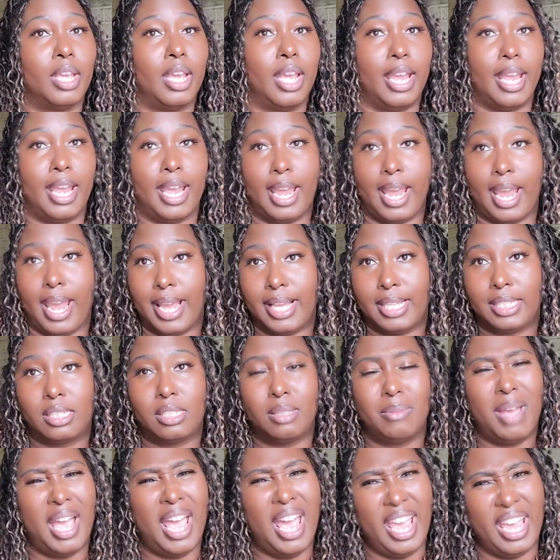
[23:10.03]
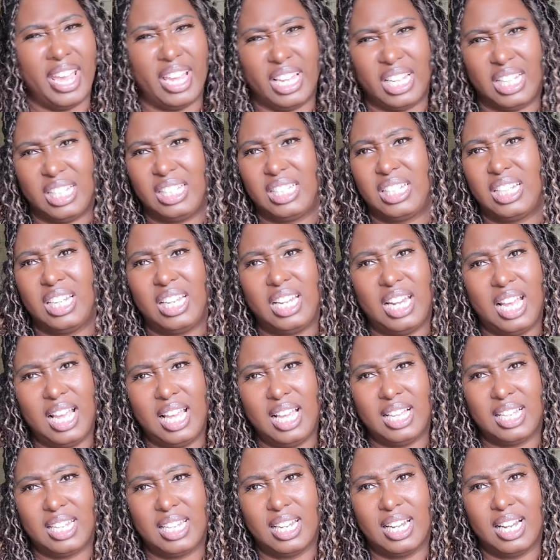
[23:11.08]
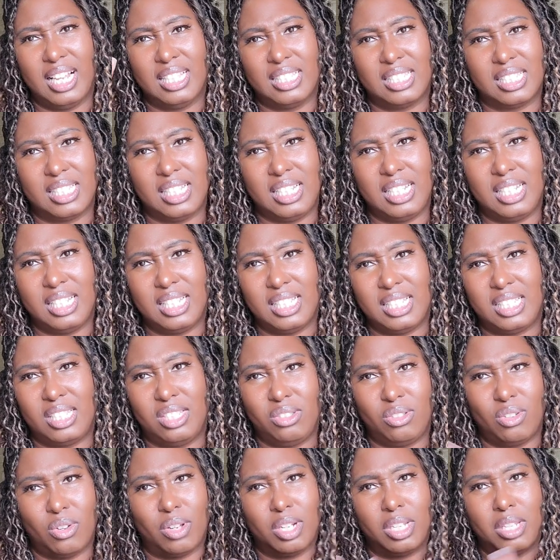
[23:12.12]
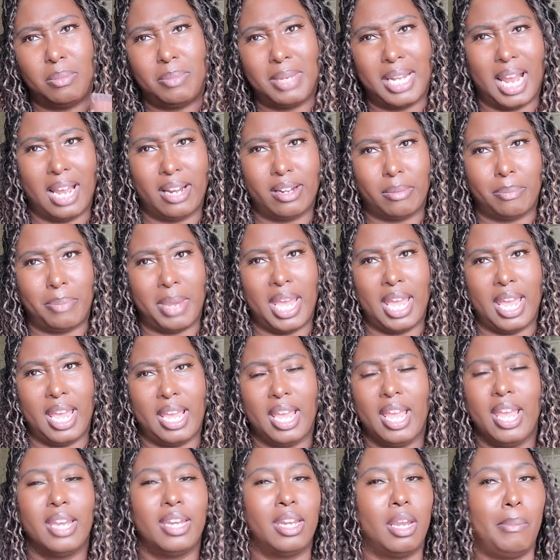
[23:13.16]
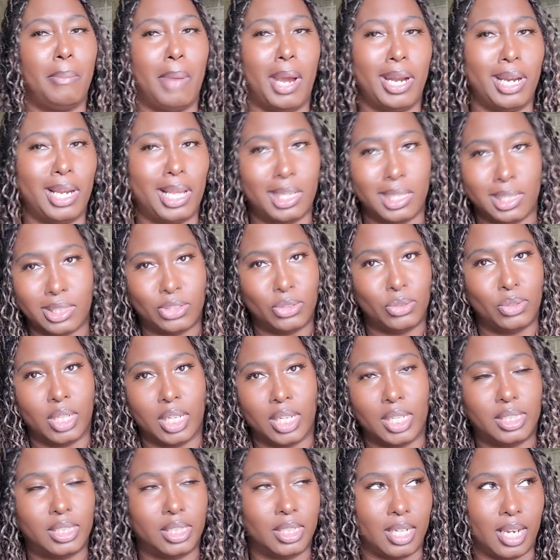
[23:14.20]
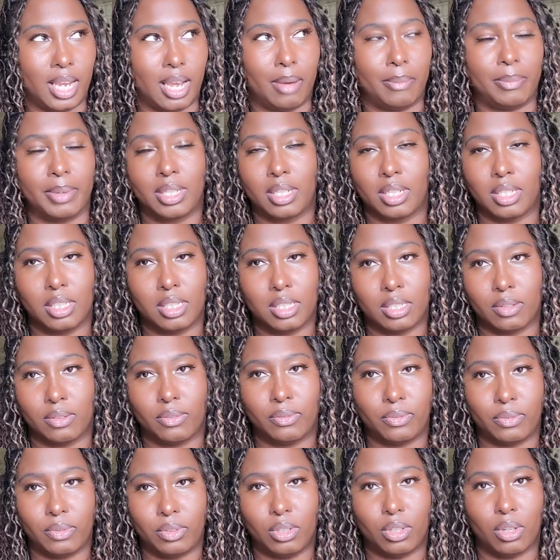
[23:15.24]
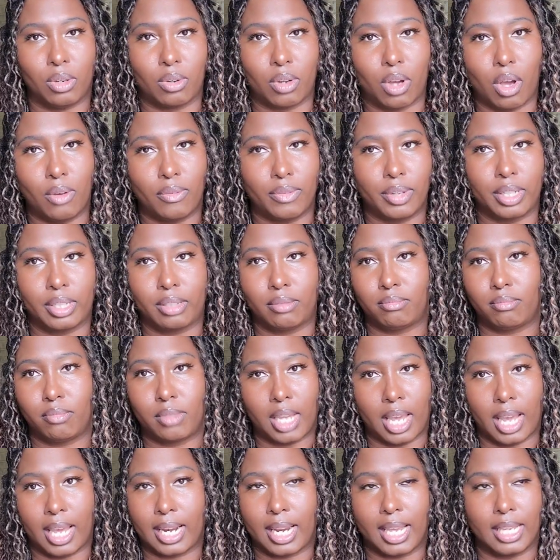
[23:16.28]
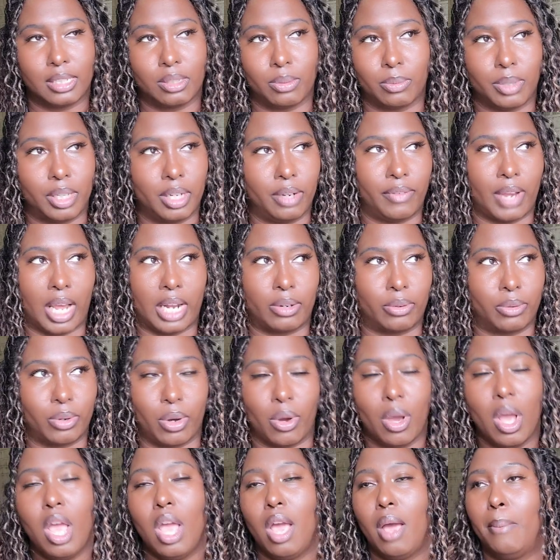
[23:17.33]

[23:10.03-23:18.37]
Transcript: and ask them, hey, can I can I see this, you know, a little bit out the pack? They might not let you touch it now because of, you know, COVID guidelines or whatever, I don't know.